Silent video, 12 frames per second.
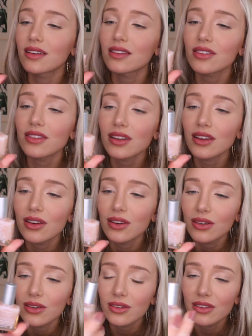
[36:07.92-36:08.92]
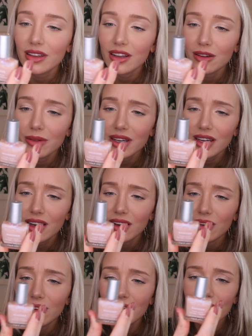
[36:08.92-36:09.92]
So, there we
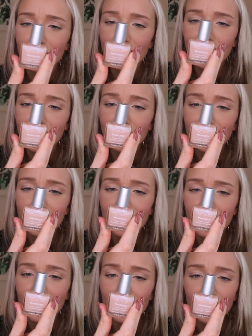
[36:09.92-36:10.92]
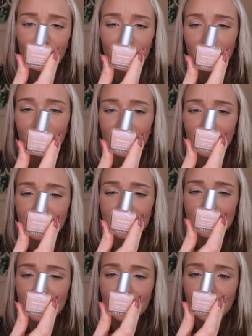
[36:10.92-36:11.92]
go. Never heard of a
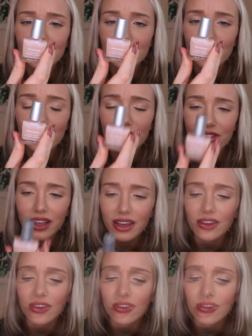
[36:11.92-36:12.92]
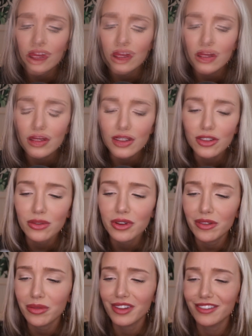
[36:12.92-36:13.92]
concealer for your nails. Let's
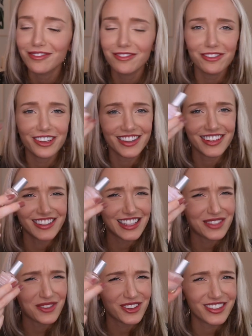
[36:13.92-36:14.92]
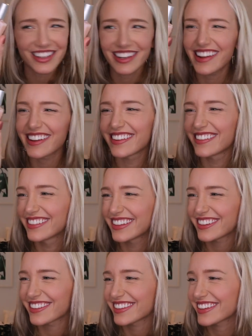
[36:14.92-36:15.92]
read what this is supposed to do.
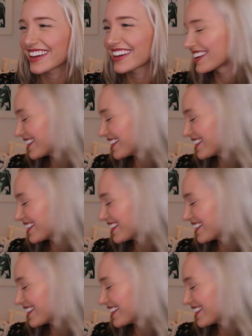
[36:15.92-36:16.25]
Interesting.